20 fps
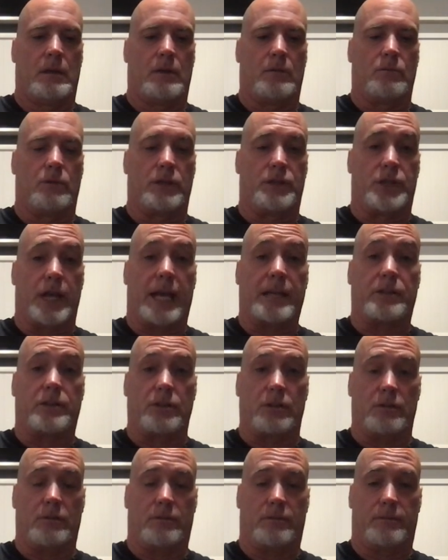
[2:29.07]
reject you?
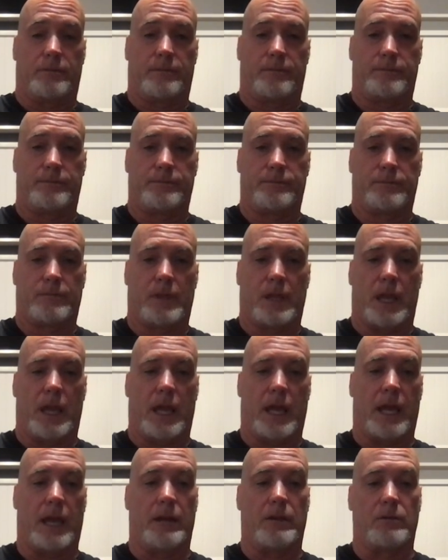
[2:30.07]

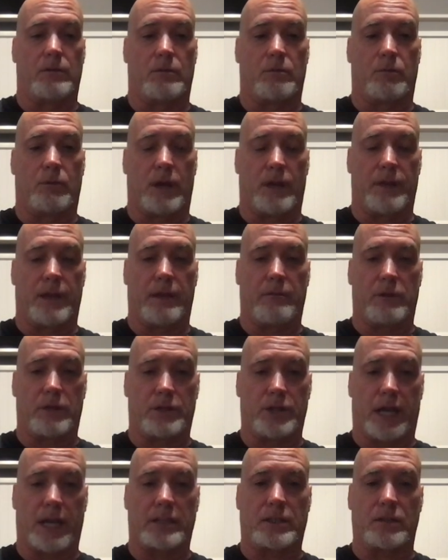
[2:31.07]
And when they
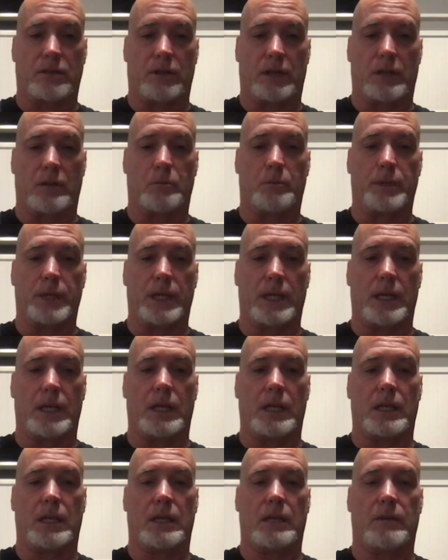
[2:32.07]
reject you, it'll
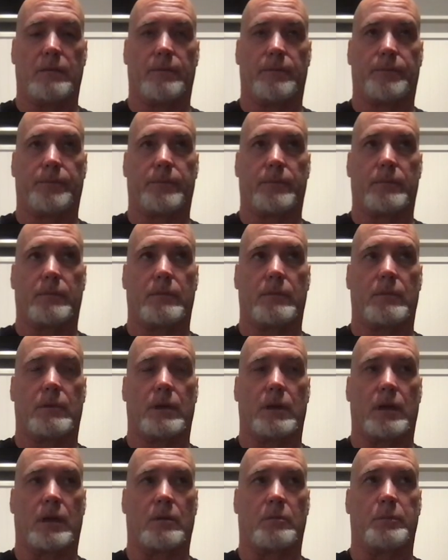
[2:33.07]
be
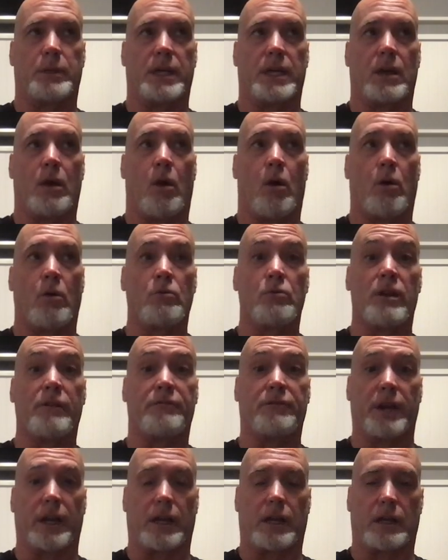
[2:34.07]

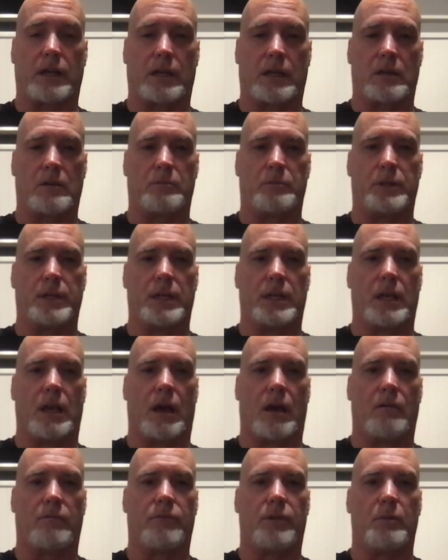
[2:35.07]
horrific. It'll be
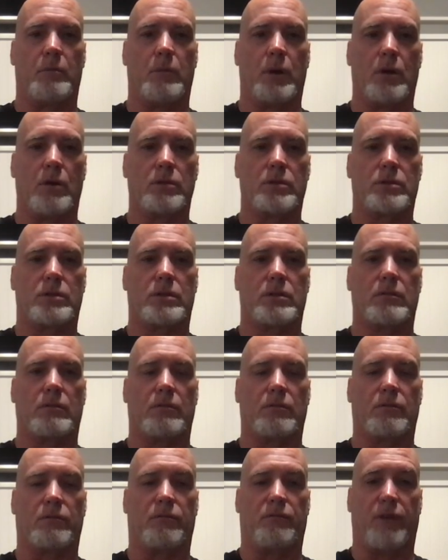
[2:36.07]
of the most
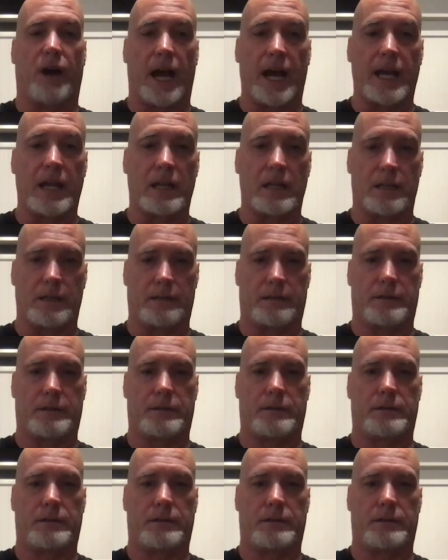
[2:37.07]
violent